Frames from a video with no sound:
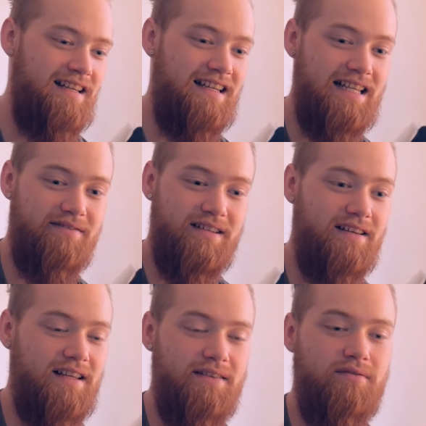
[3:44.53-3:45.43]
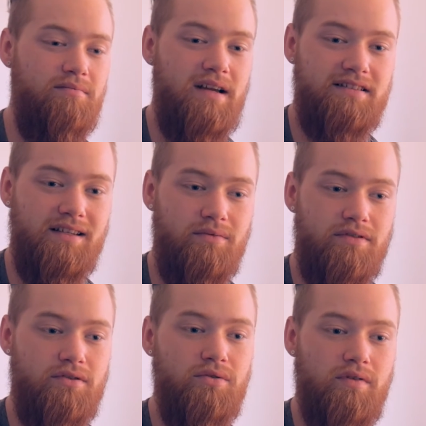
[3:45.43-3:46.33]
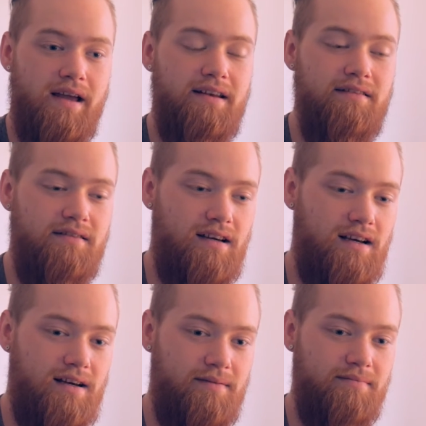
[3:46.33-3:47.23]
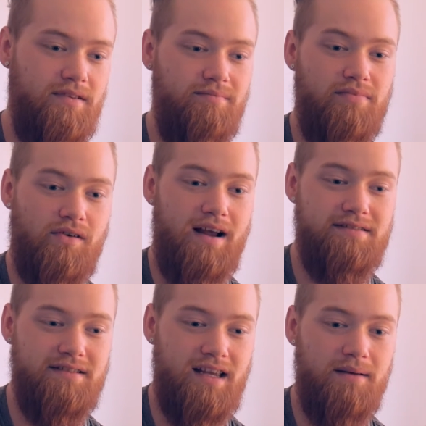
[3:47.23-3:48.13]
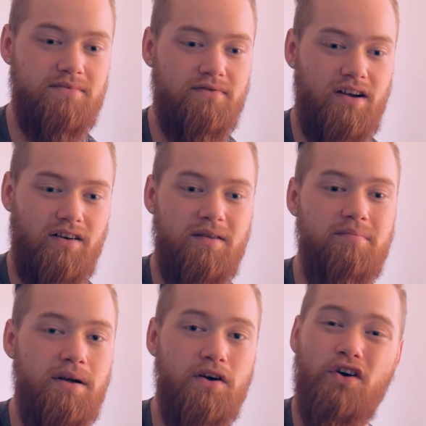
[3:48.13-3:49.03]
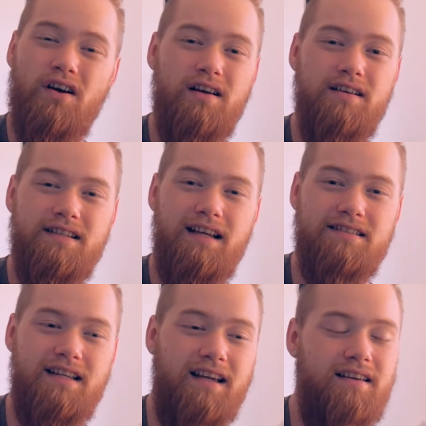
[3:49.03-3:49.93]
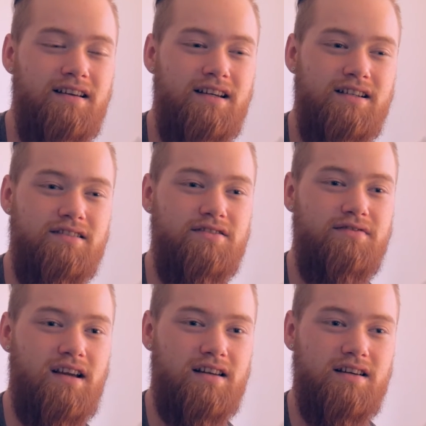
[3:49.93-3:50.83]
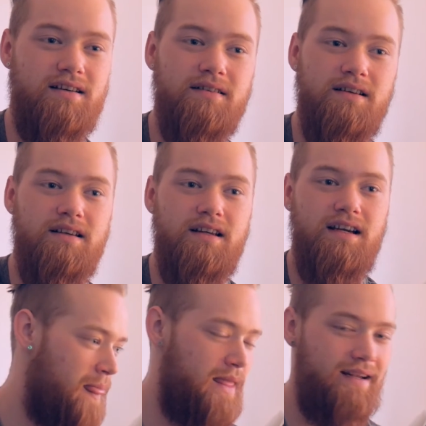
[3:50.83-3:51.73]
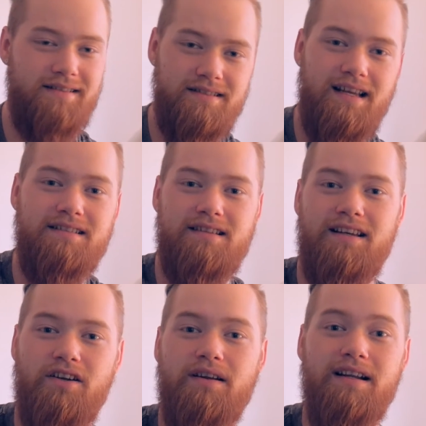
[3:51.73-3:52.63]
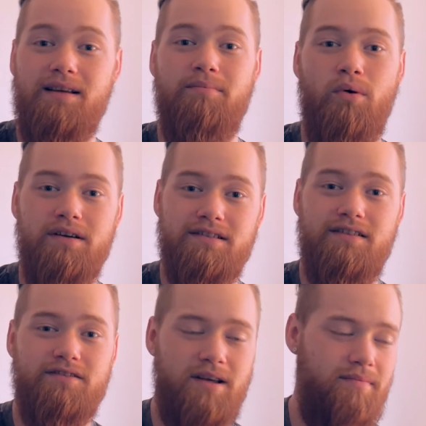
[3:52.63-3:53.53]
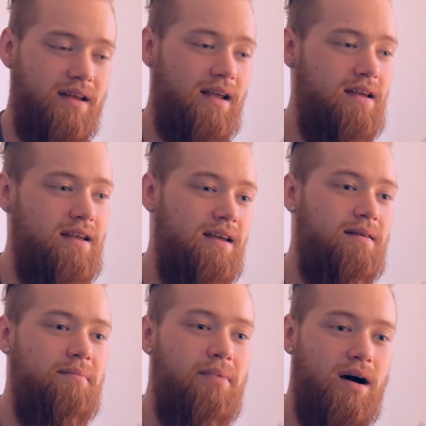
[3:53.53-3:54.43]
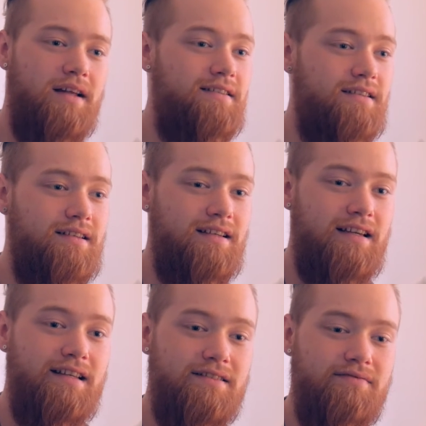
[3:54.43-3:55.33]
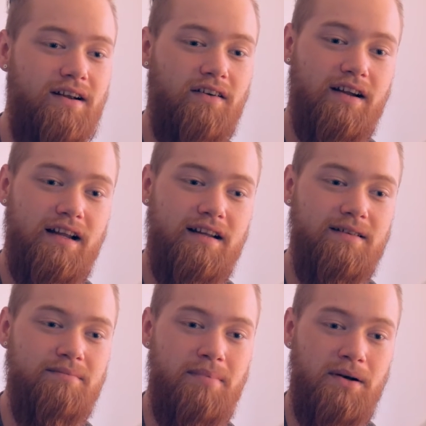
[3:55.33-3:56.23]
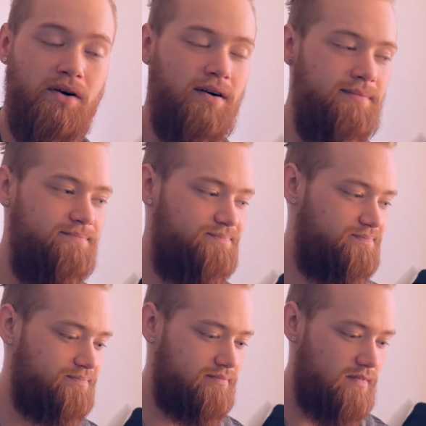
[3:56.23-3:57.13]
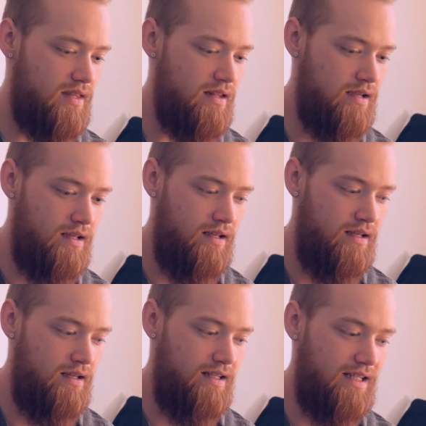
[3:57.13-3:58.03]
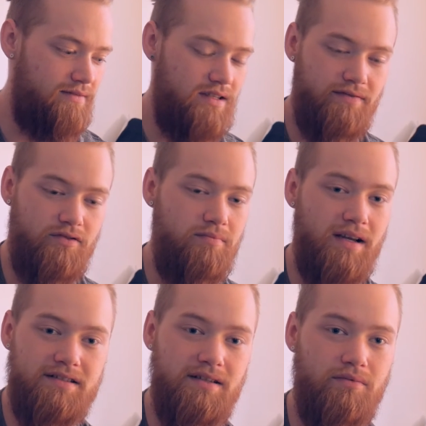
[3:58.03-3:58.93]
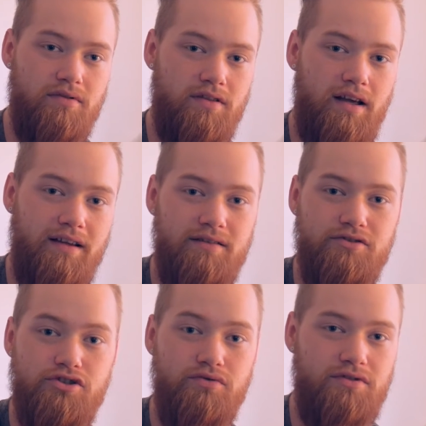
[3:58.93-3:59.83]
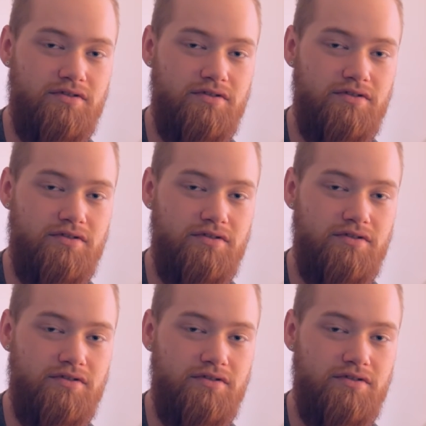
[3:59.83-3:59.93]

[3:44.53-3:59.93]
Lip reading: even mixing with Kool-Aid, the Piracetam's very bitter tasting. Just kind of, it doesn't taste like you're eating poison or something, but it's very bitter. Even if you mix it with like juice or